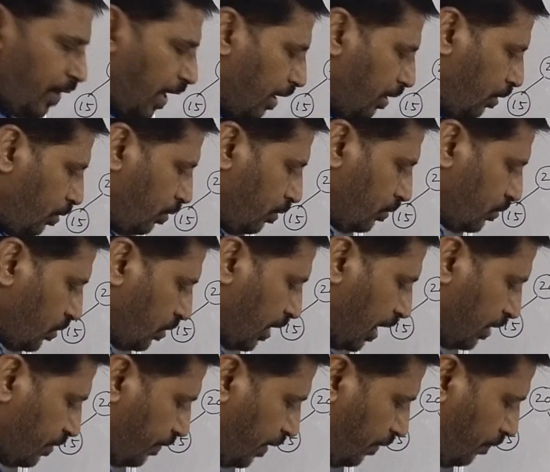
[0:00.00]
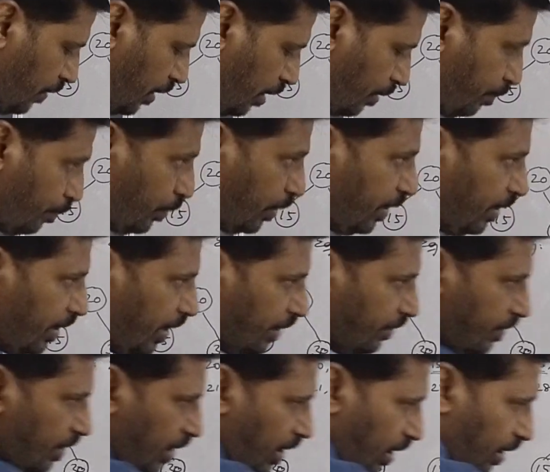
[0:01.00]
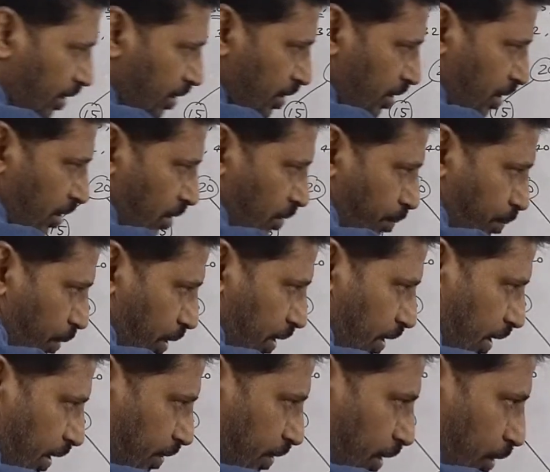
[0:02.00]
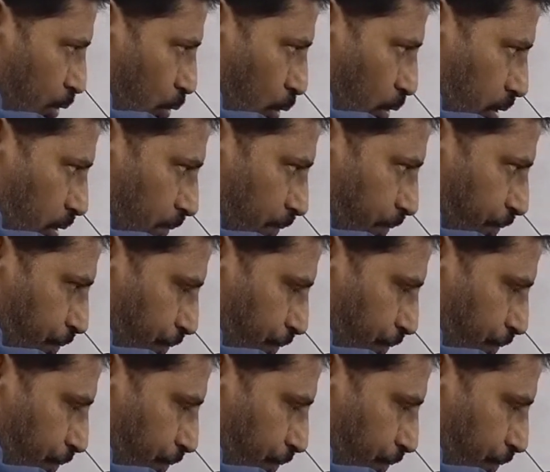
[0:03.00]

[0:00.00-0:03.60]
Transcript: value, so that's why we are printing the node.